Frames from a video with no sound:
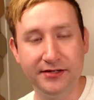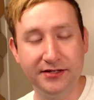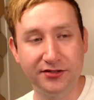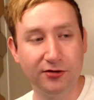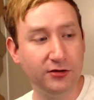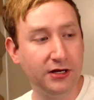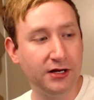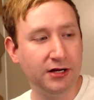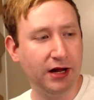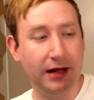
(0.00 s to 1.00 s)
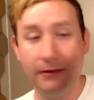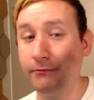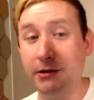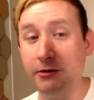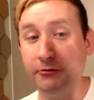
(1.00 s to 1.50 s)
years old,
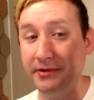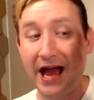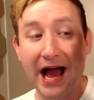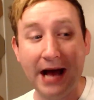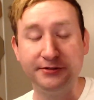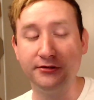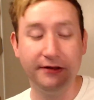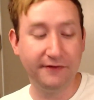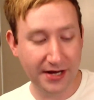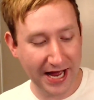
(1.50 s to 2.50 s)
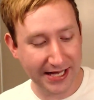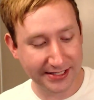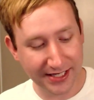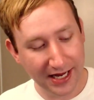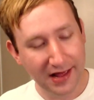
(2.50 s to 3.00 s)
probably would be absolutely
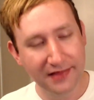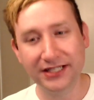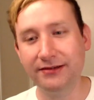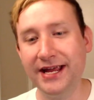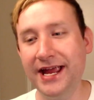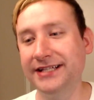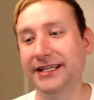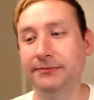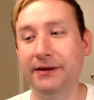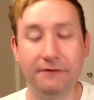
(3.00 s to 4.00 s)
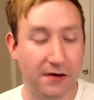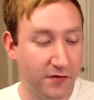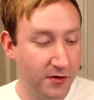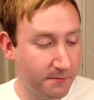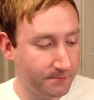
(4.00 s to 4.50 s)
fantastic. That's why I can't say it's my
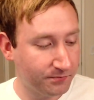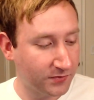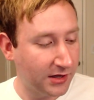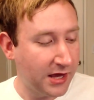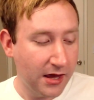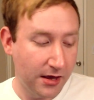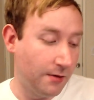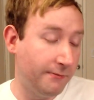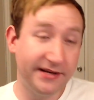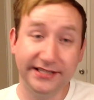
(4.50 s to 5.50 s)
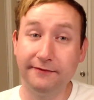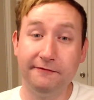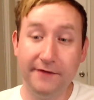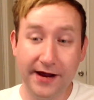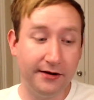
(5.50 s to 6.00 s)
favorite. But it's
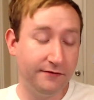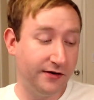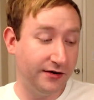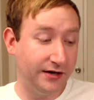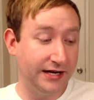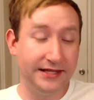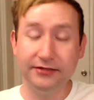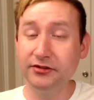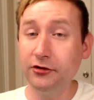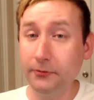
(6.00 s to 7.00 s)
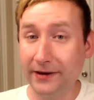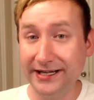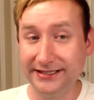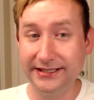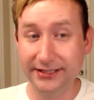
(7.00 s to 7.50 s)
very, very good. This was a little
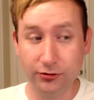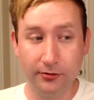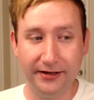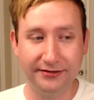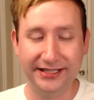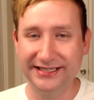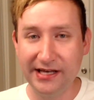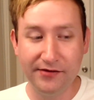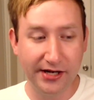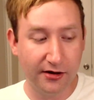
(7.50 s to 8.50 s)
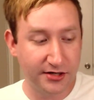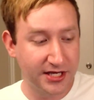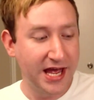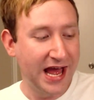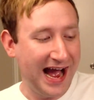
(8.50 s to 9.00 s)
pricey. The store pick was like $70.
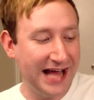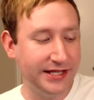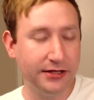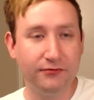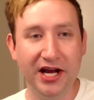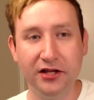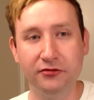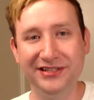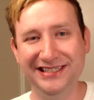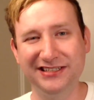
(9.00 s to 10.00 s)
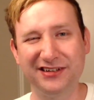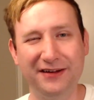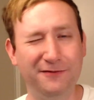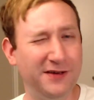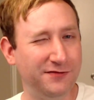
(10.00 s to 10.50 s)
I think their regular releases are
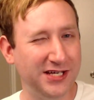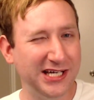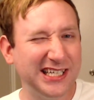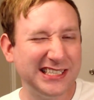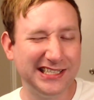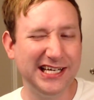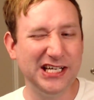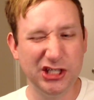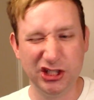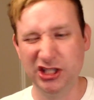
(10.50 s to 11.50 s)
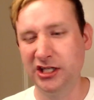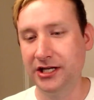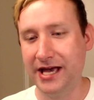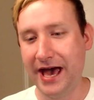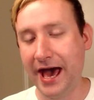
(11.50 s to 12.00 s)
like 50-ish.
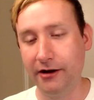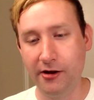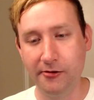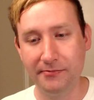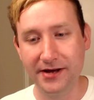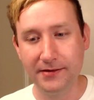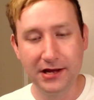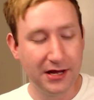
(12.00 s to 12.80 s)
I don't know, but